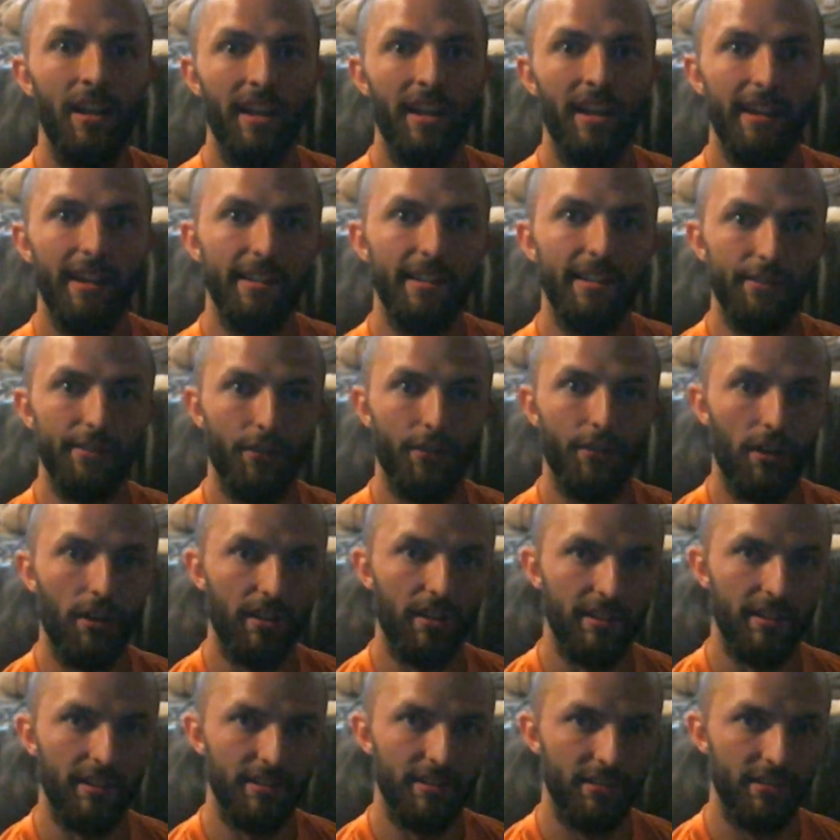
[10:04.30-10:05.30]
as far
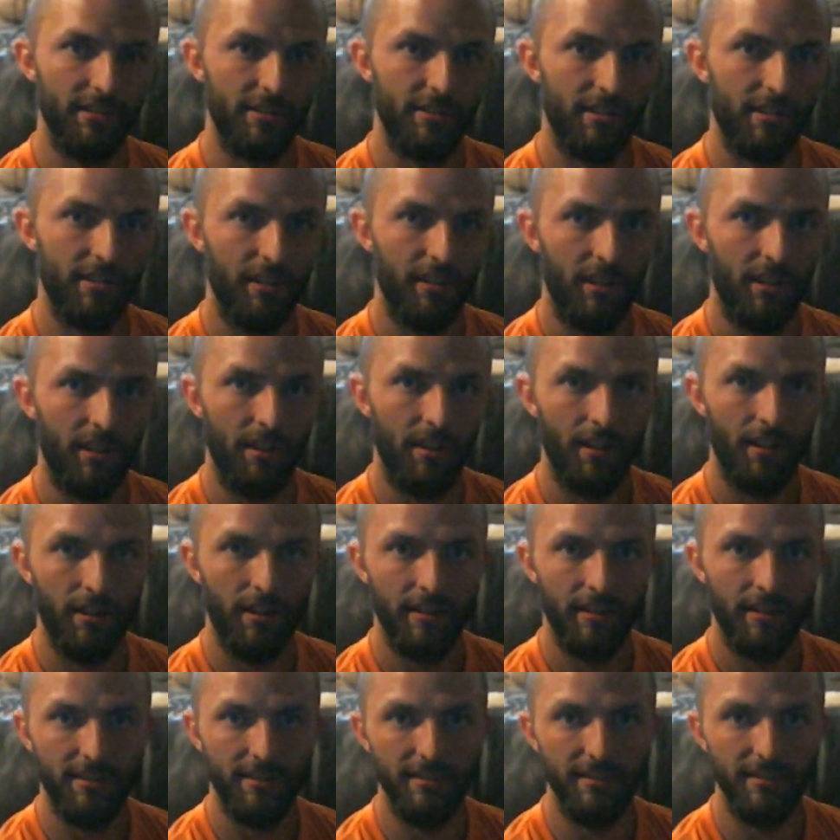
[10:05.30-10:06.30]
as
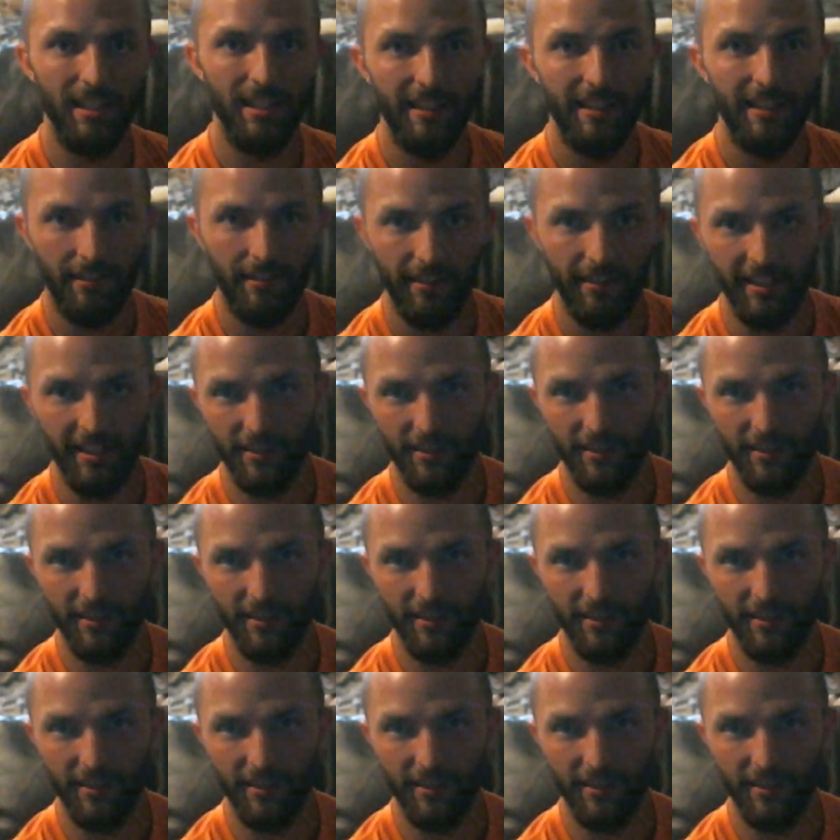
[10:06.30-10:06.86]
seeing things